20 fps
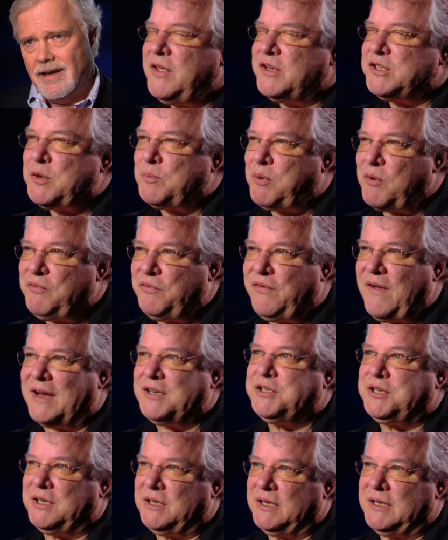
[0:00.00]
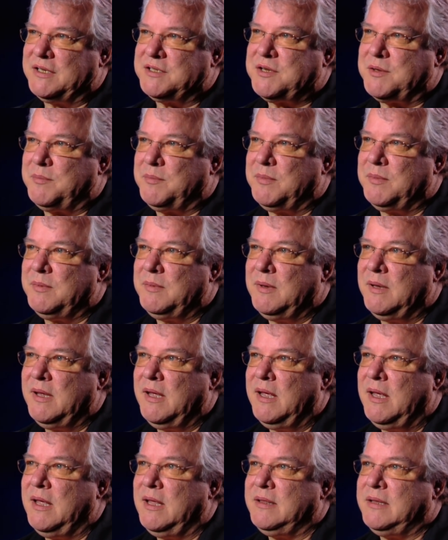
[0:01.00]
There's a professionalism
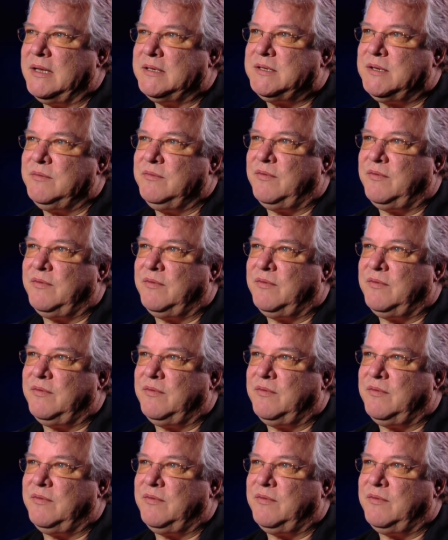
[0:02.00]
that's